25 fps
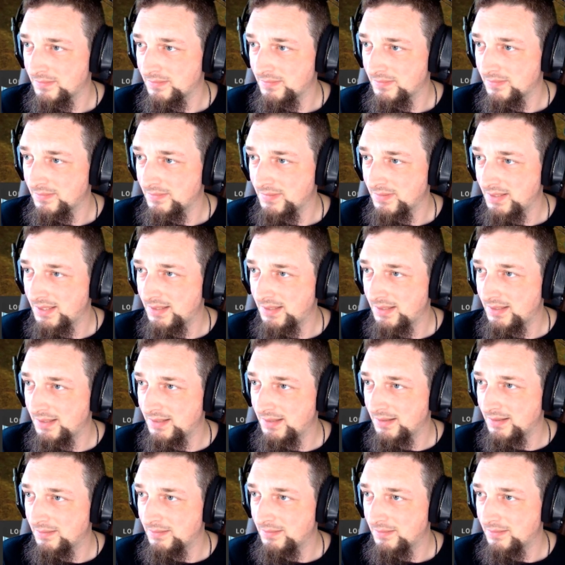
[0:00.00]

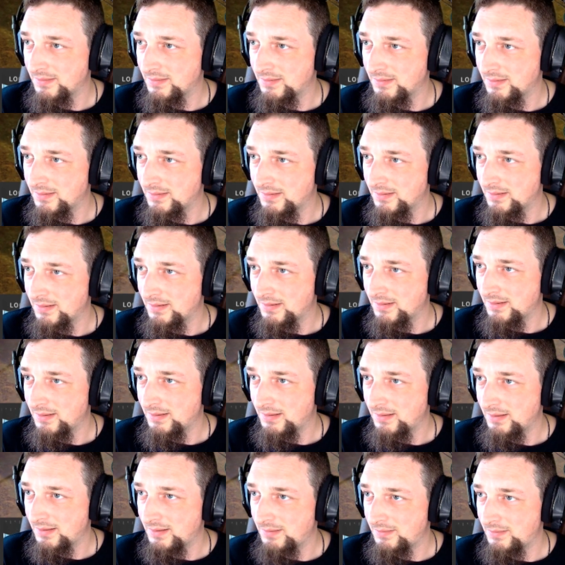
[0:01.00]
getting
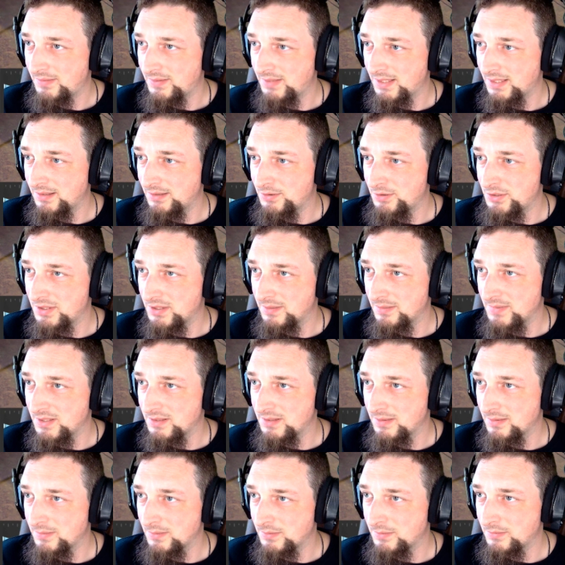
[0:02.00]
advantage on me, so
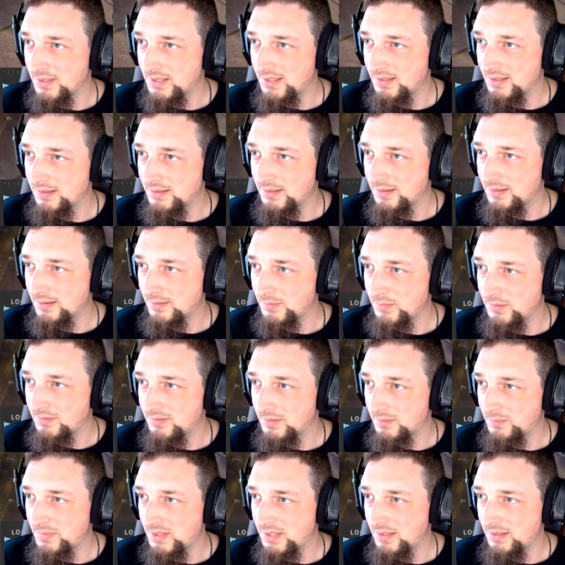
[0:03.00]
I'm going to wait till I move
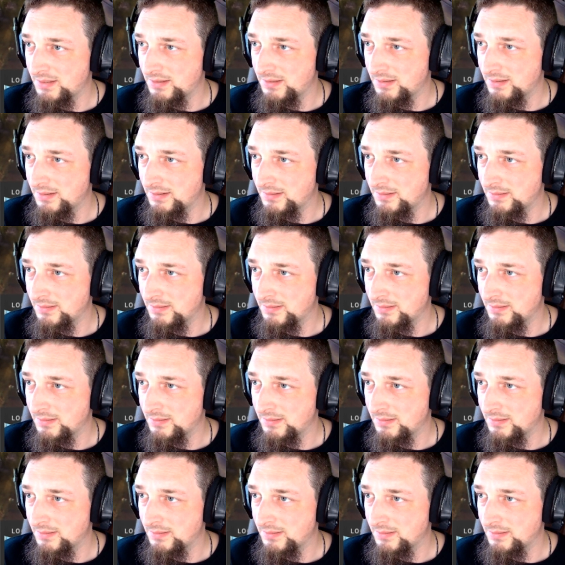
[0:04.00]
up here